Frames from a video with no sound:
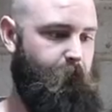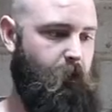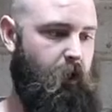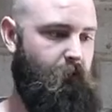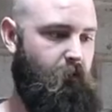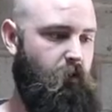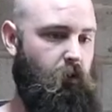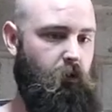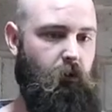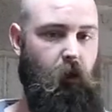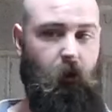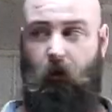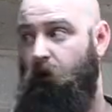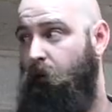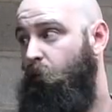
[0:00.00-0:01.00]
I've got a
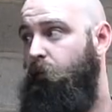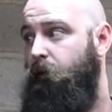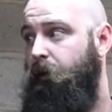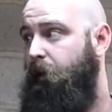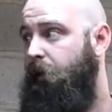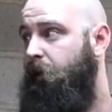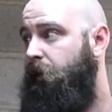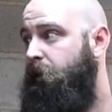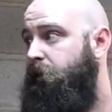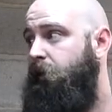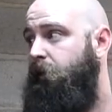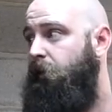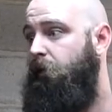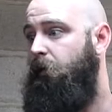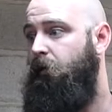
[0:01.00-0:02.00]
lot of wood in here to
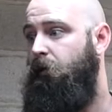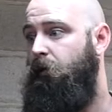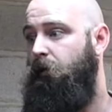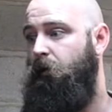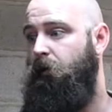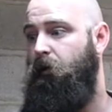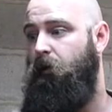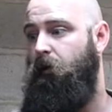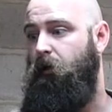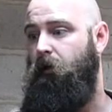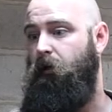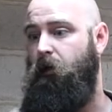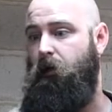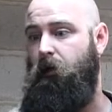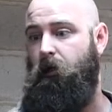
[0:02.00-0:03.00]
turn.
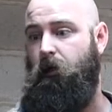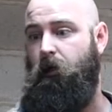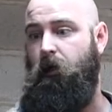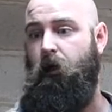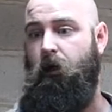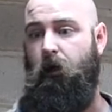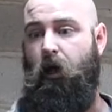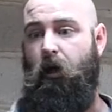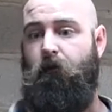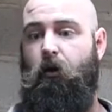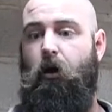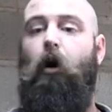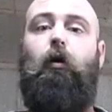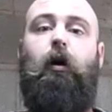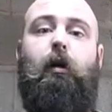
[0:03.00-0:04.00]
I don't have a
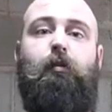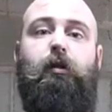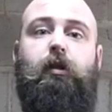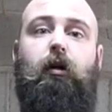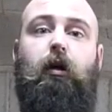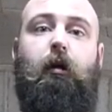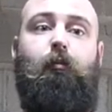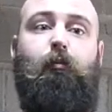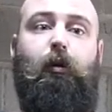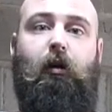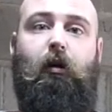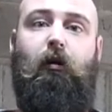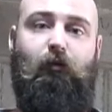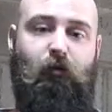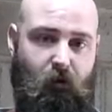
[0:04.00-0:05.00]
whole heap of time, but
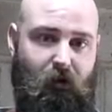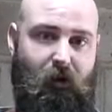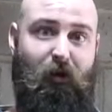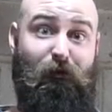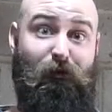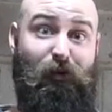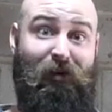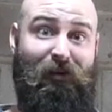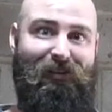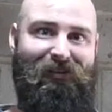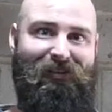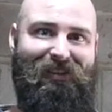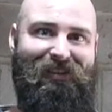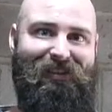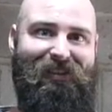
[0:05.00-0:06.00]
I've got enough that
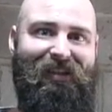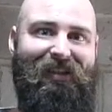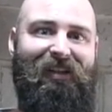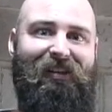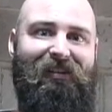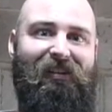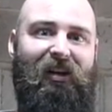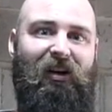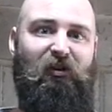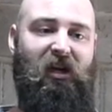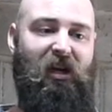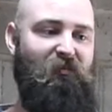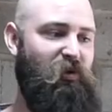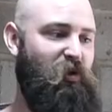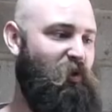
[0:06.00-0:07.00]
I'll
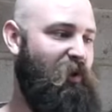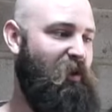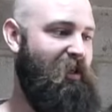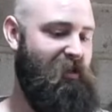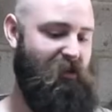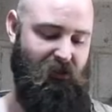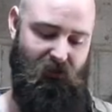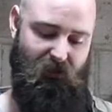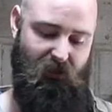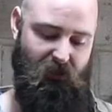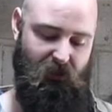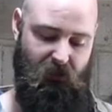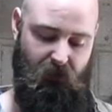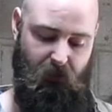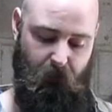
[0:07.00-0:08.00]
keep doing this.
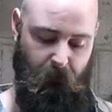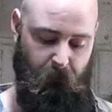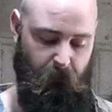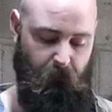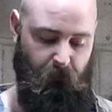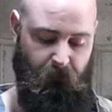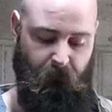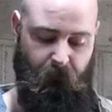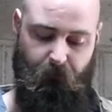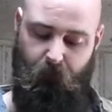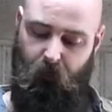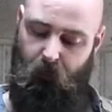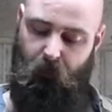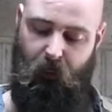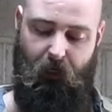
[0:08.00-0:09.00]
And
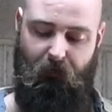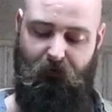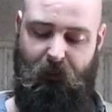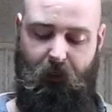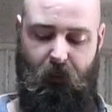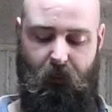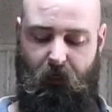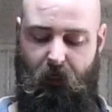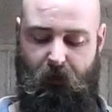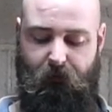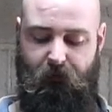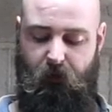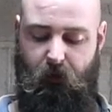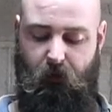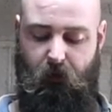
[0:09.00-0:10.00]
like I've said in the last
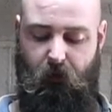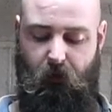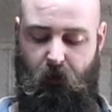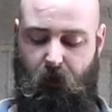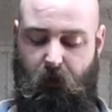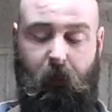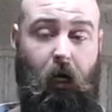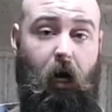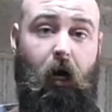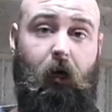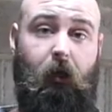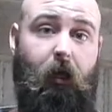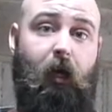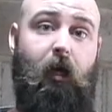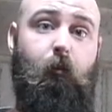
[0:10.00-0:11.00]
video, I
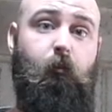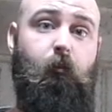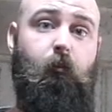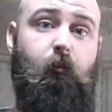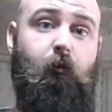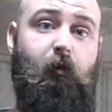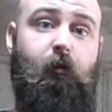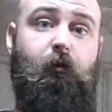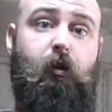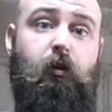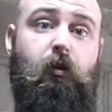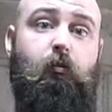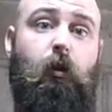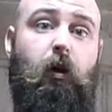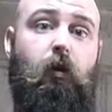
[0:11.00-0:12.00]
can't keep
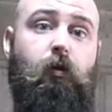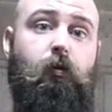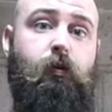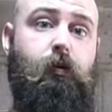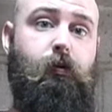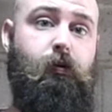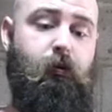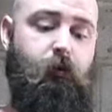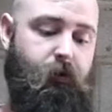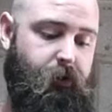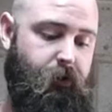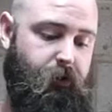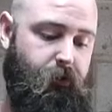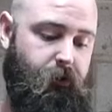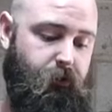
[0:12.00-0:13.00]
52 bowls.
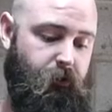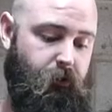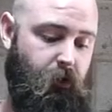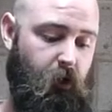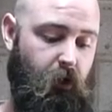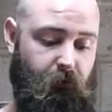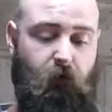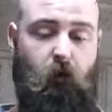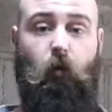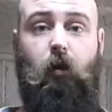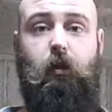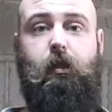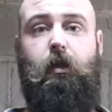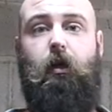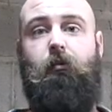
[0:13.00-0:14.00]
So if you
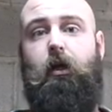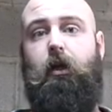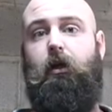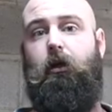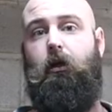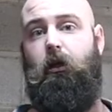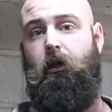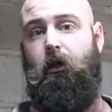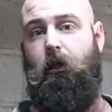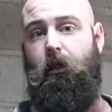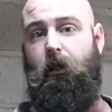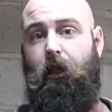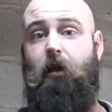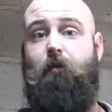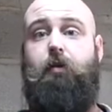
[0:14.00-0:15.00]
want something,
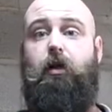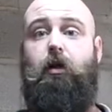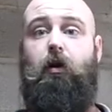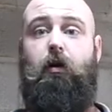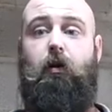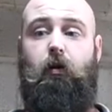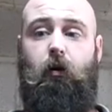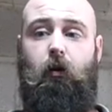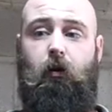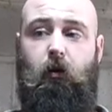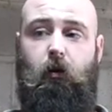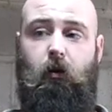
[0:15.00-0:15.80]
let me know.